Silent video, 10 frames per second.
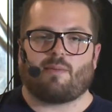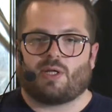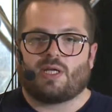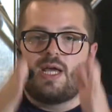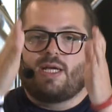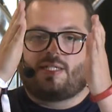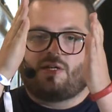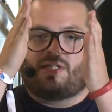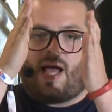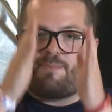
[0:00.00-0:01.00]
But there
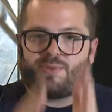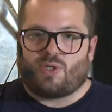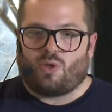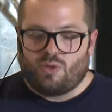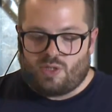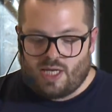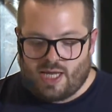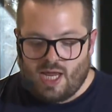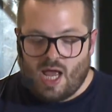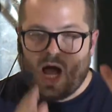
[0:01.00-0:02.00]
is absolutely